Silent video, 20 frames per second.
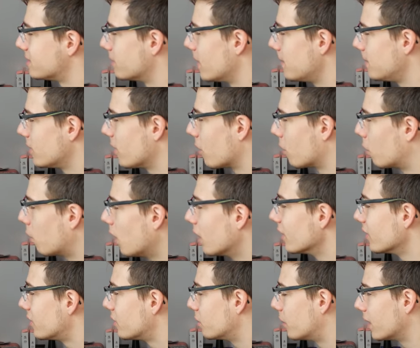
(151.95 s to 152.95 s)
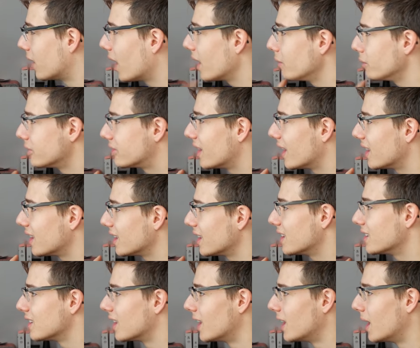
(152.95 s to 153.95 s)
maybe there was when I was getting
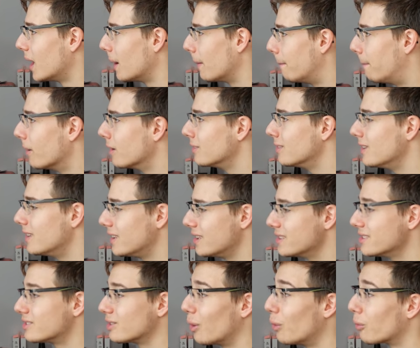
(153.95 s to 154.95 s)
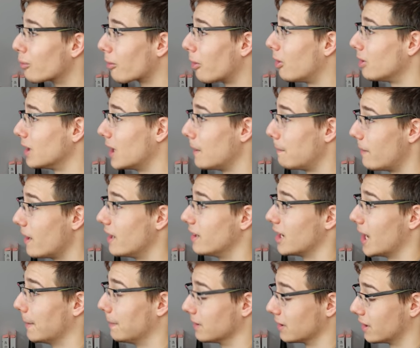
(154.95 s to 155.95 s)
it, but it is overall a paid
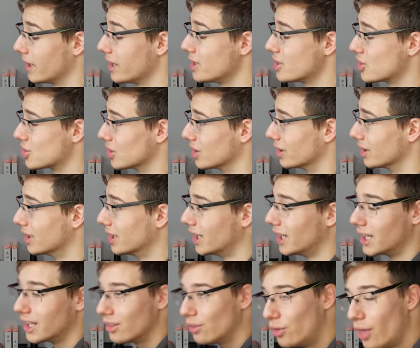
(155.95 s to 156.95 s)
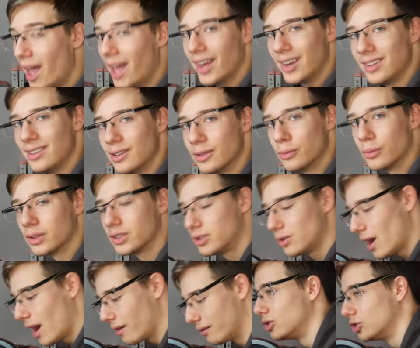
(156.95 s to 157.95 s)
application. Then, once
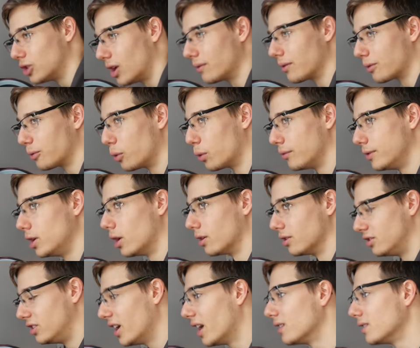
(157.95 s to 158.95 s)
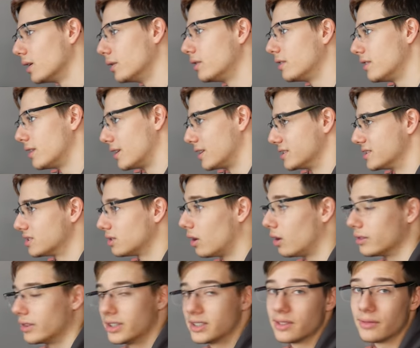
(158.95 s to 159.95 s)
you have Driver 4 VR downloaded and
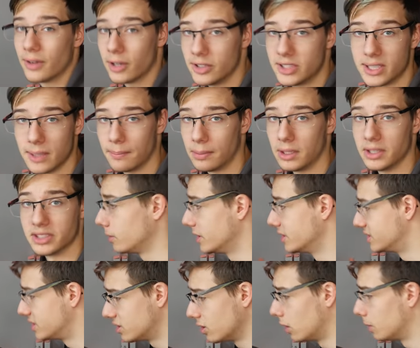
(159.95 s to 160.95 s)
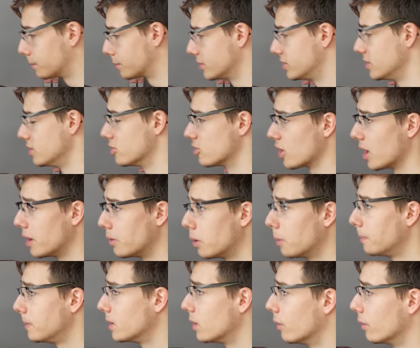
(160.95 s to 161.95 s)
installed, it's a very simple installed procedure. I
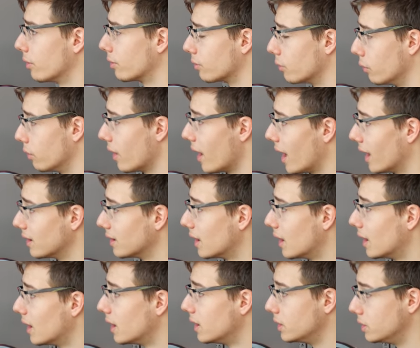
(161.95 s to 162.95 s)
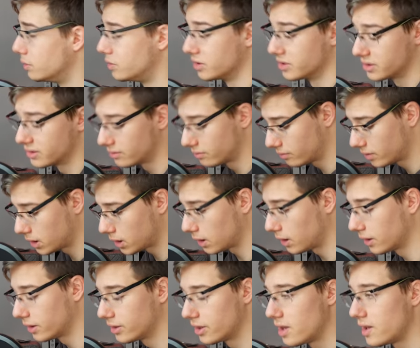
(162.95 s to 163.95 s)
won't be going through that you just
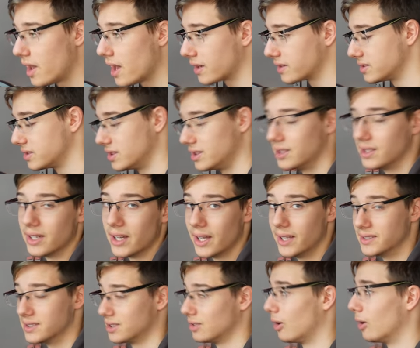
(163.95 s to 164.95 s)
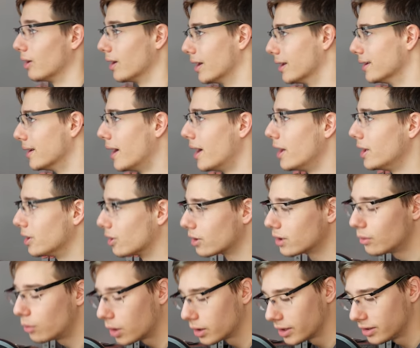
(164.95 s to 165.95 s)
click the exe, install it. You're
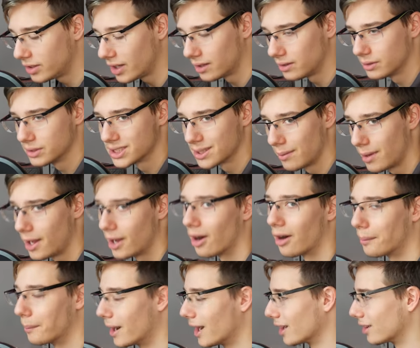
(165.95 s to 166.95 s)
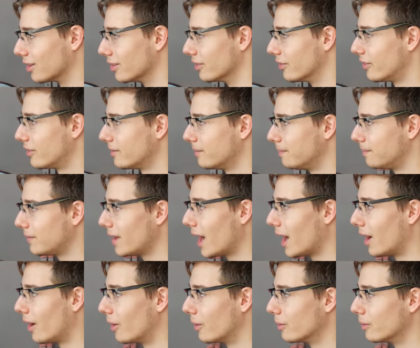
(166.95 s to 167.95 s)
going to want to download some AR markers.
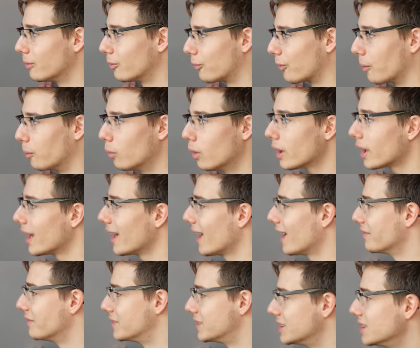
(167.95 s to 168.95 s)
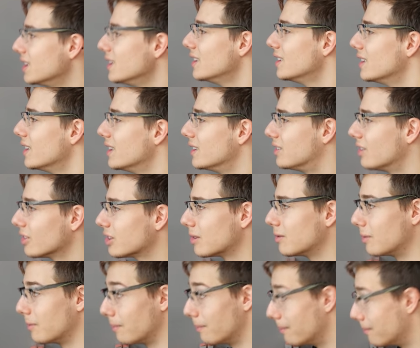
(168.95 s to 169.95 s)
Now, from what I have seen, it
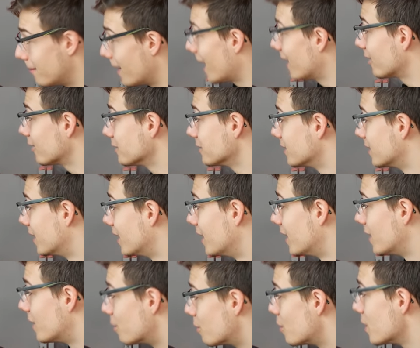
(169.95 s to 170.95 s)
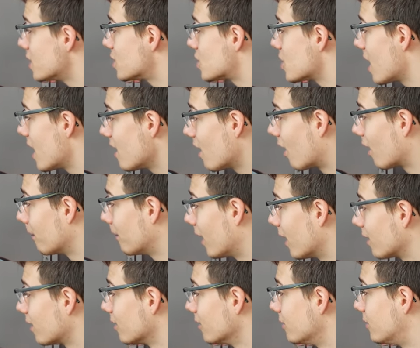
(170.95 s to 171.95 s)
doesn't matter which AR
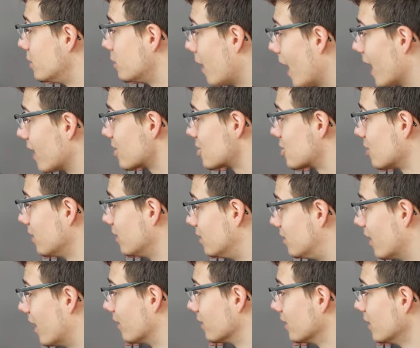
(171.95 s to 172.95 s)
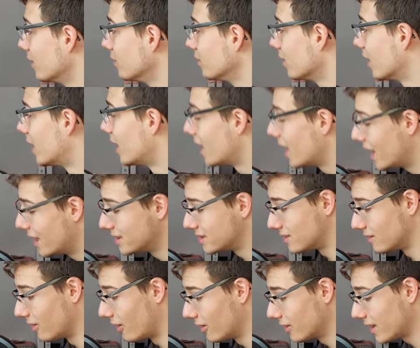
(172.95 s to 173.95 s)
markers you actually download as
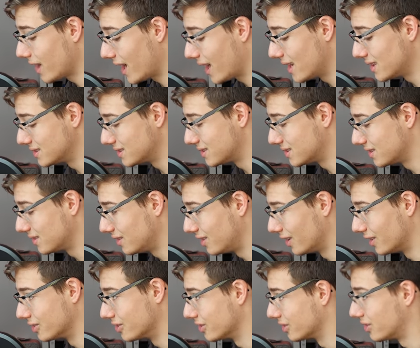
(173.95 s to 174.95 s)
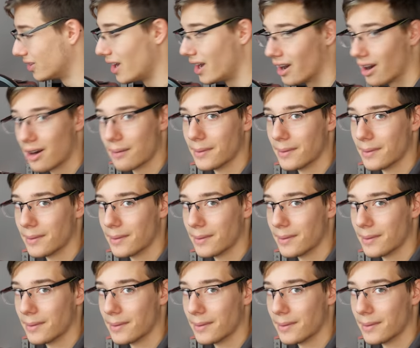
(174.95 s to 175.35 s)
long as they're just AR